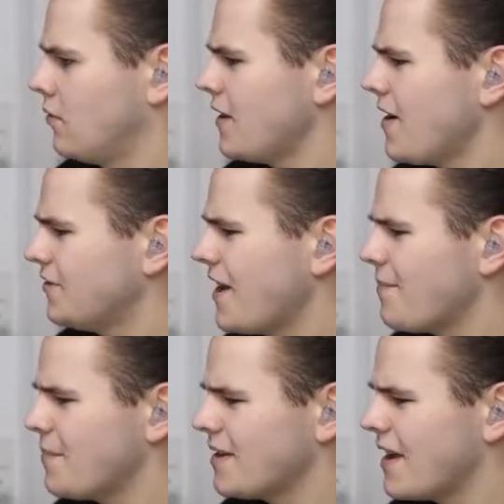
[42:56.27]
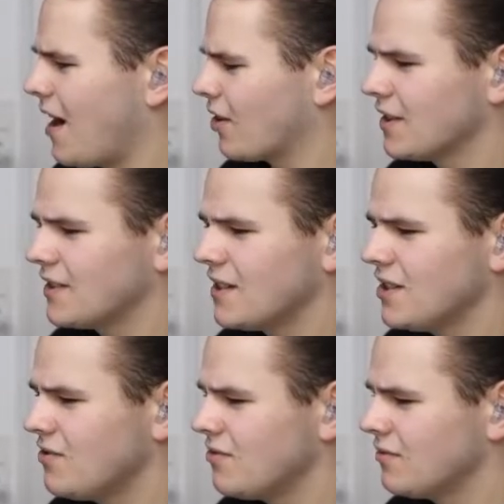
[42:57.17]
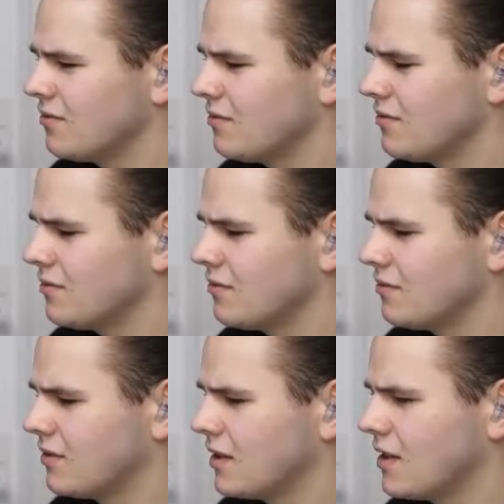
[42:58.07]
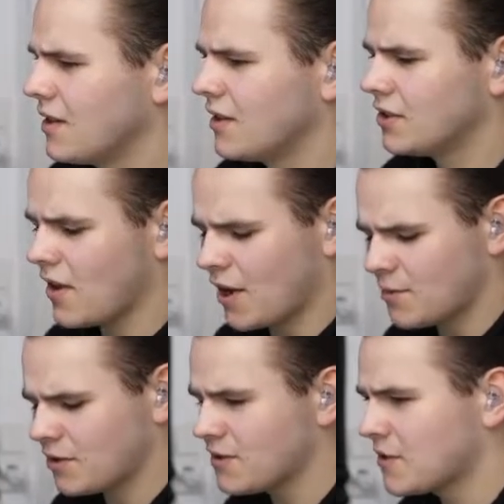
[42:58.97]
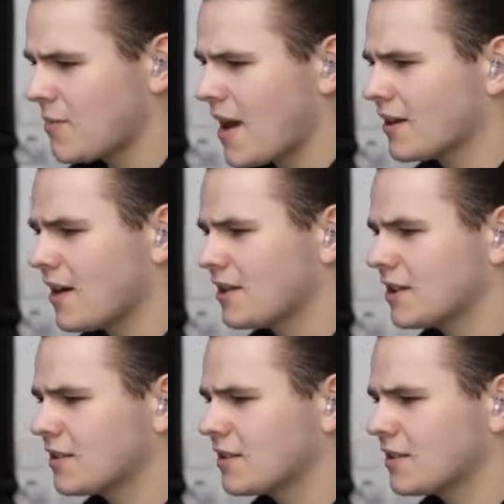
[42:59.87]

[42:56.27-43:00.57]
What the hell's that been now? Continue? So how do we turn this back on?